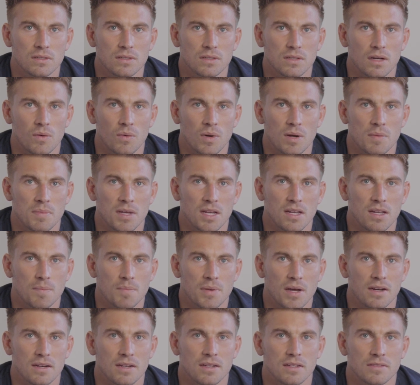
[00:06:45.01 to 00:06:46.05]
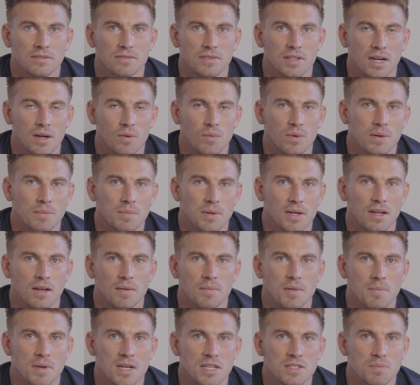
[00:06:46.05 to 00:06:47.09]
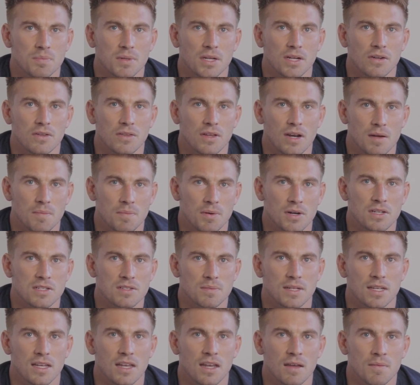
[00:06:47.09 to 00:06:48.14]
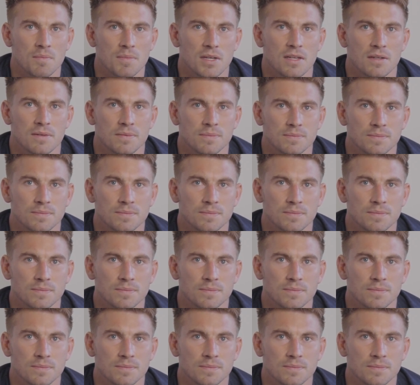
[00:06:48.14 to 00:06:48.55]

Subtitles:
I want to be competitive, and I want to become the best player that I possibly can be.